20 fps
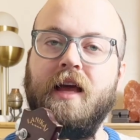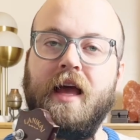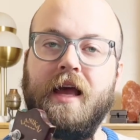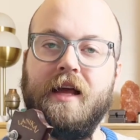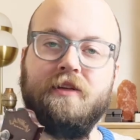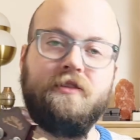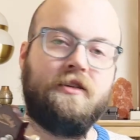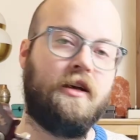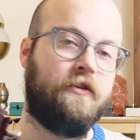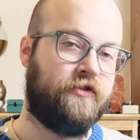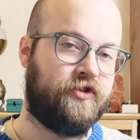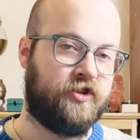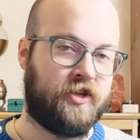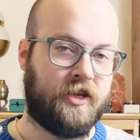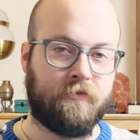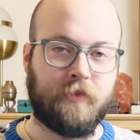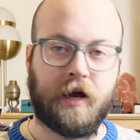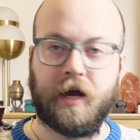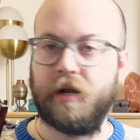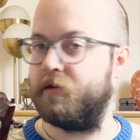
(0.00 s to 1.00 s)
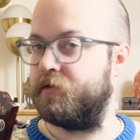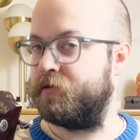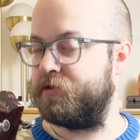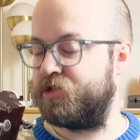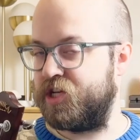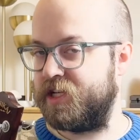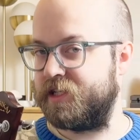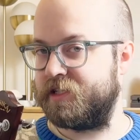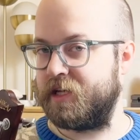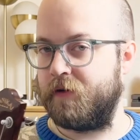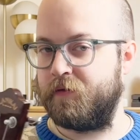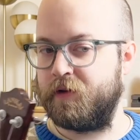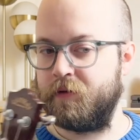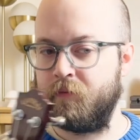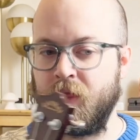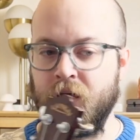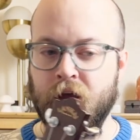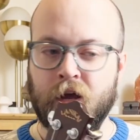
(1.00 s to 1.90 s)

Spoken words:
A7, D minor, G7.